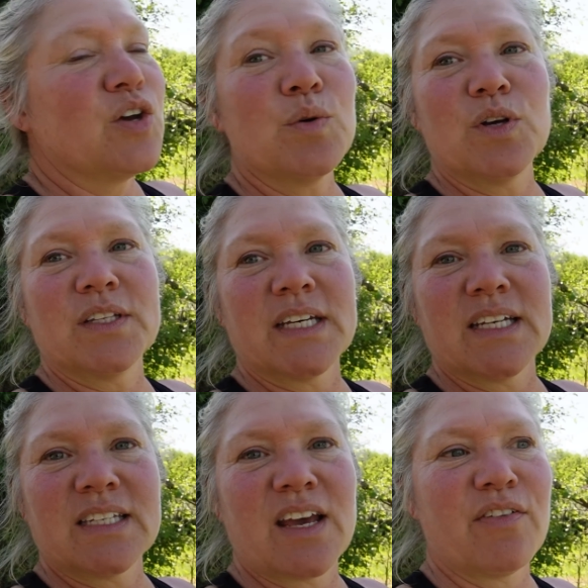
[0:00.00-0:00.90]
Googled
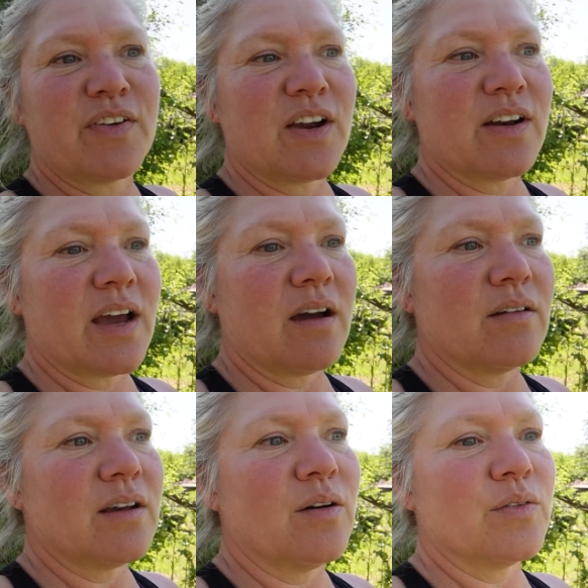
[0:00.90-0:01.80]
it, figured
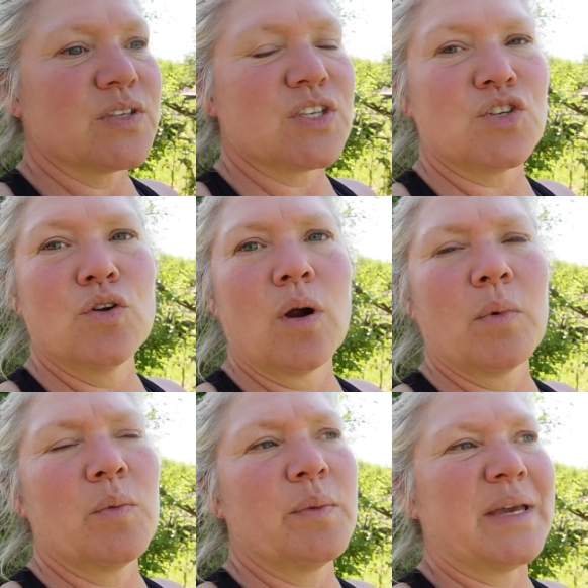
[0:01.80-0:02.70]
out, oh, this is
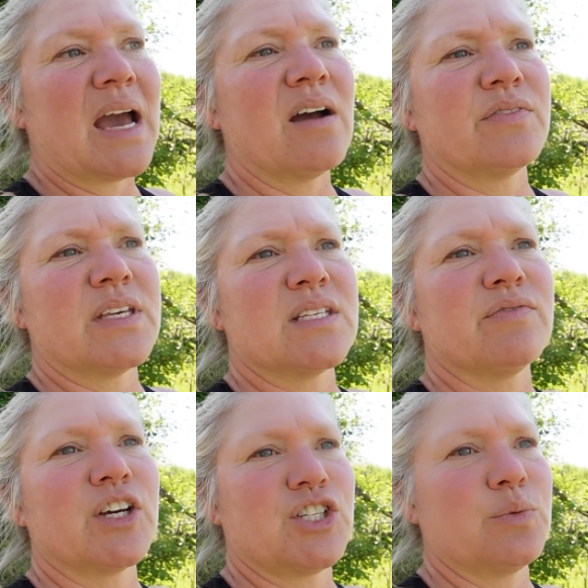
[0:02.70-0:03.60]
normal when we have these
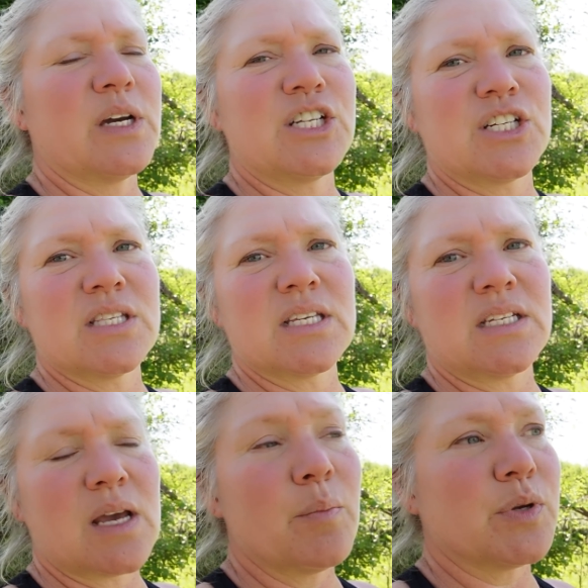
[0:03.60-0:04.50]
fluctuations in
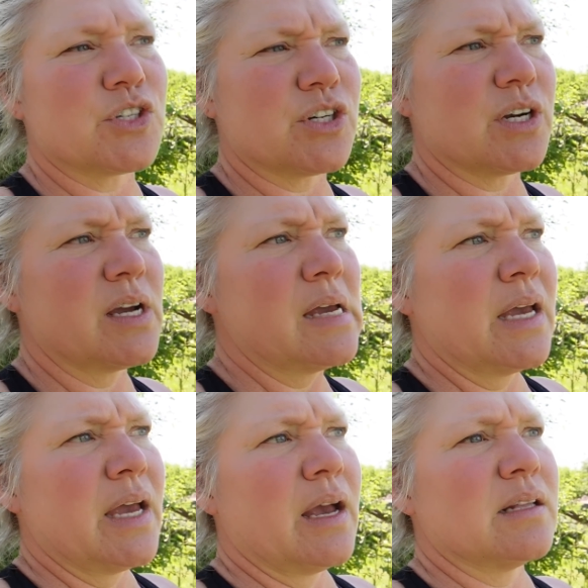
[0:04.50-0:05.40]
temperature.
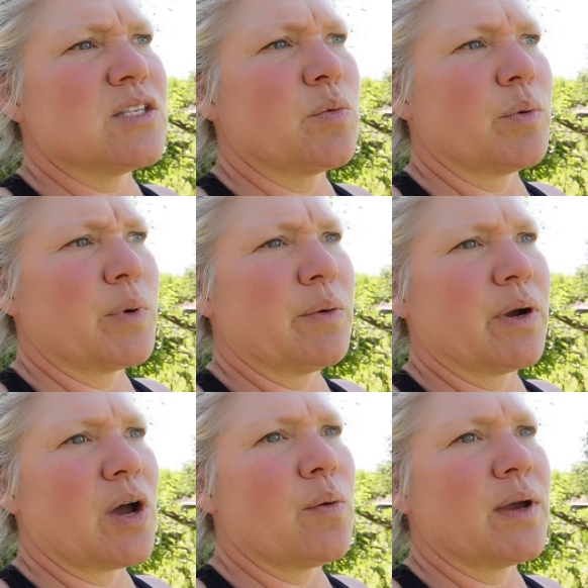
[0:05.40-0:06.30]
And so when we were
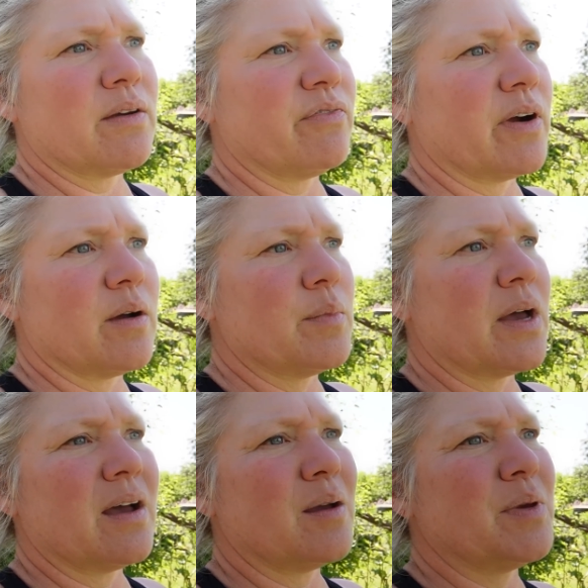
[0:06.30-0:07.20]
going from,
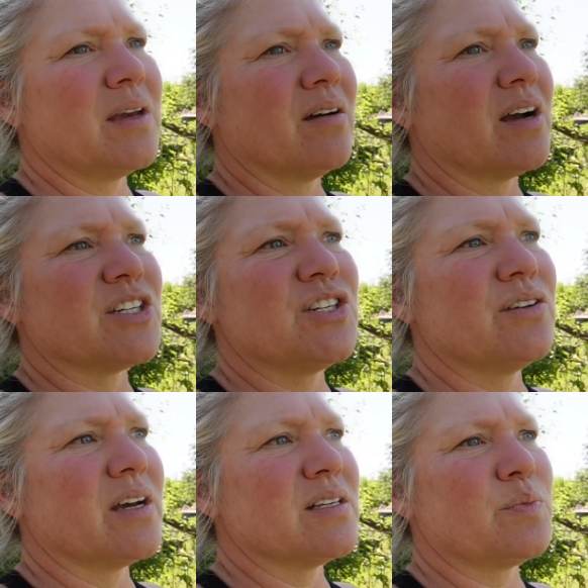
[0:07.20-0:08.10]
I mean, gosh, you
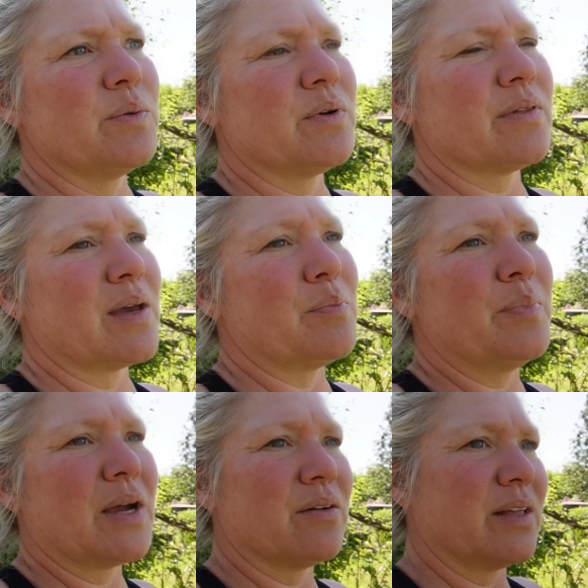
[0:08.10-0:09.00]
guys, we were like
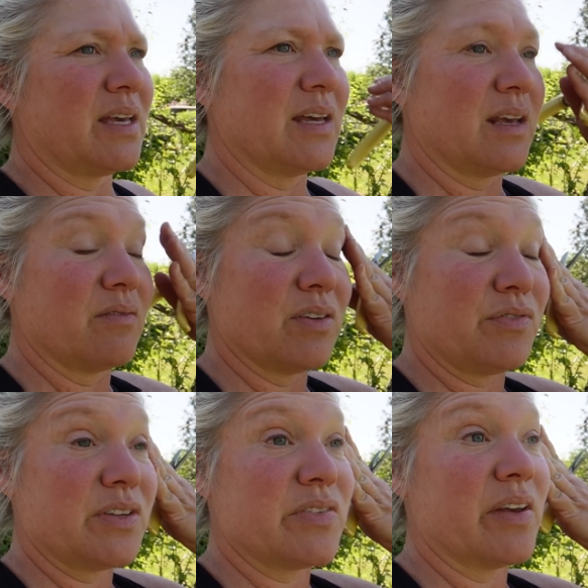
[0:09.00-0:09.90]
barely hitting
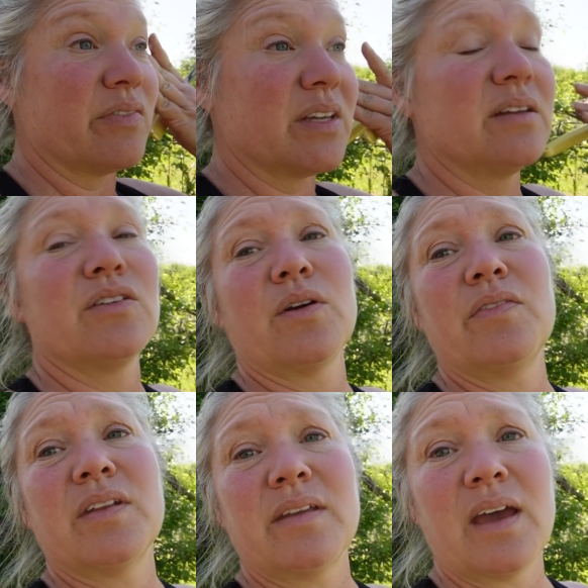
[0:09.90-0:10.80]
57
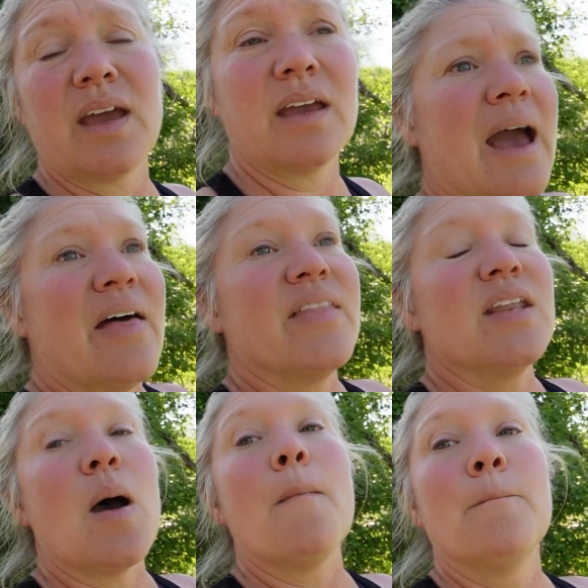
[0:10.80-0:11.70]
during the day and
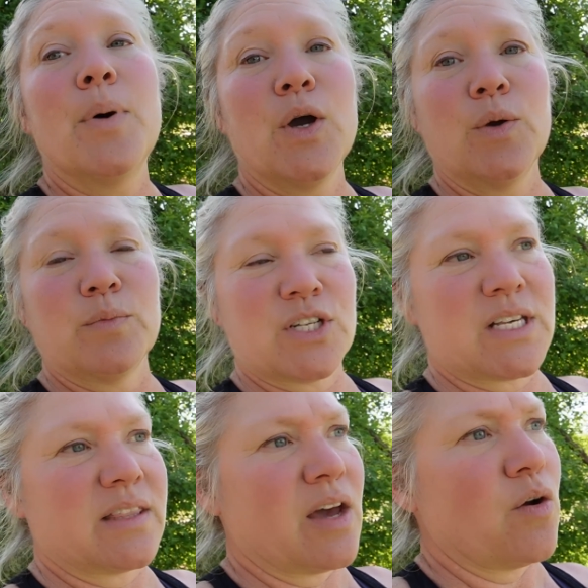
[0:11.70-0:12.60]
then boom, just
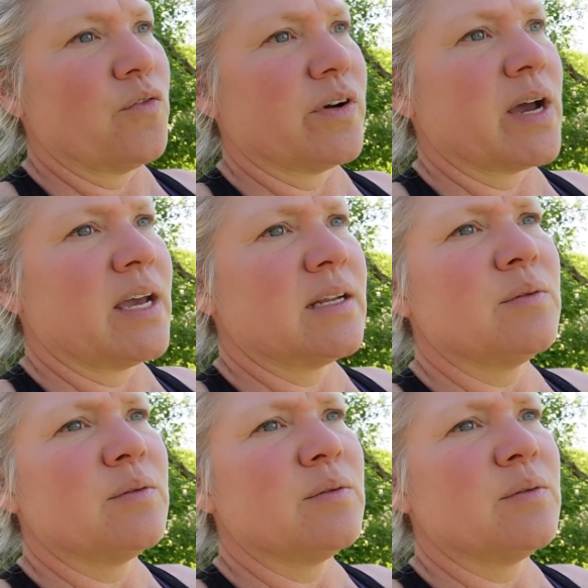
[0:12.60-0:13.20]
like that overnight.